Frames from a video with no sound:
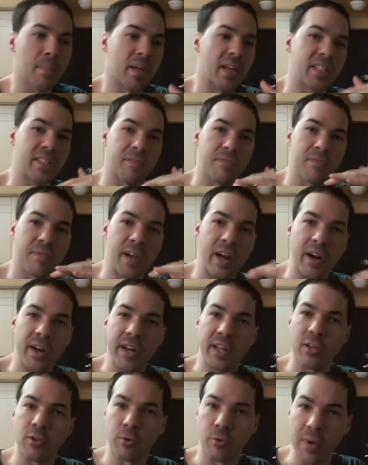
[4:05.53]
It's very
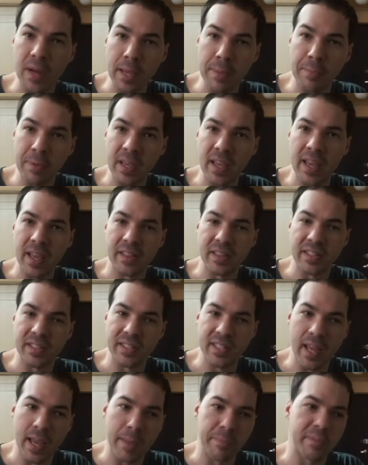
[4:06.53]
creepy at the
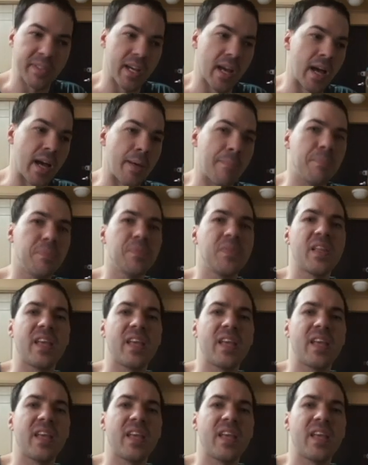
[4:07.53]
same time.